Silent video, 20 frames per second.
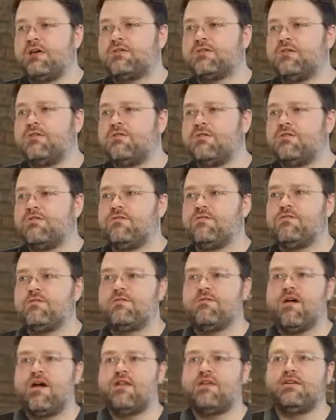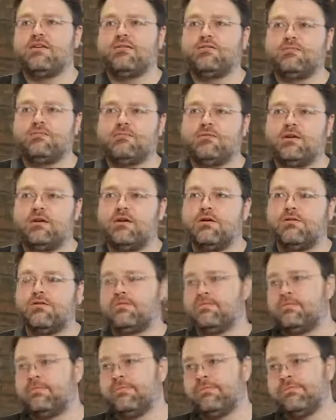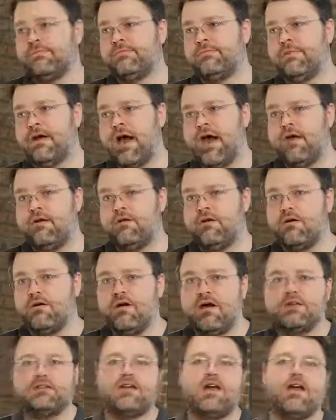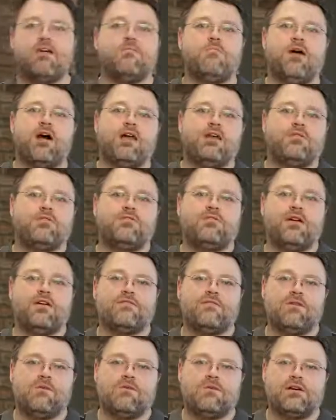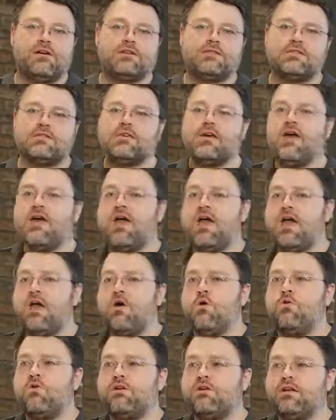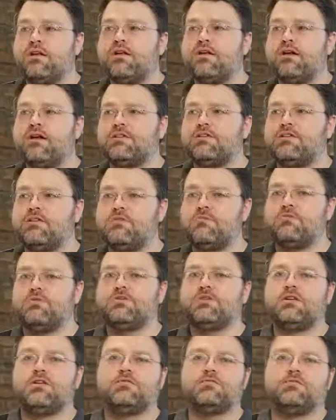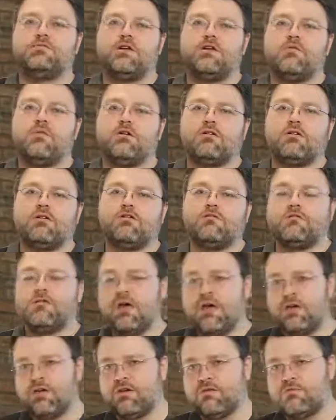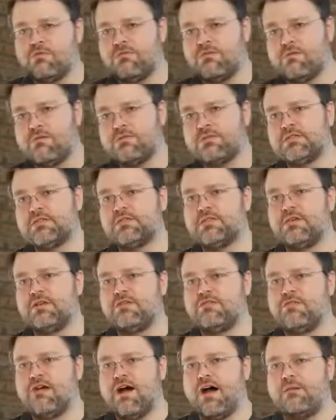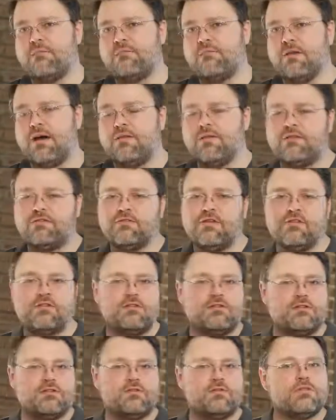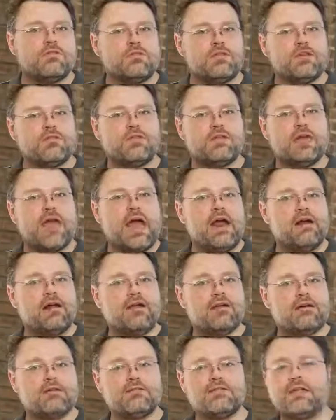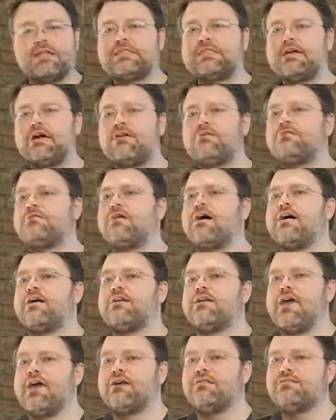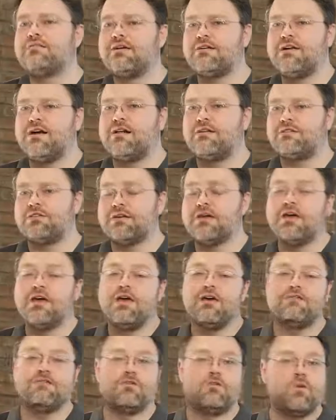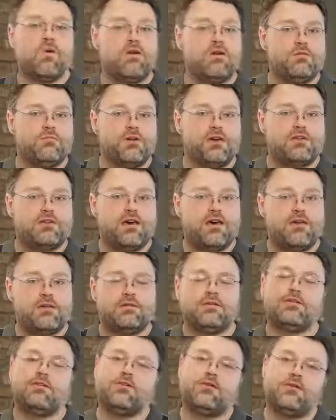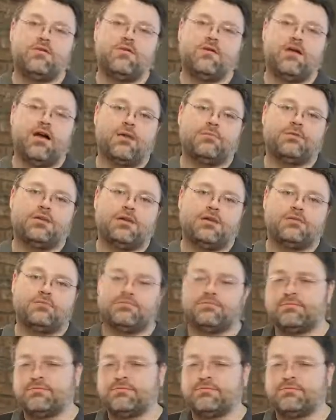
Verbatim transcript: So if you were writing, you know, I don't know, a terabyte of stuff at once, when you get a certain percentage through that workload, your performance is going to drop. And that's nothing to do with the Liqid carrier, that's the underlying NAND technology. If you're worried about that, you're going to want Optane.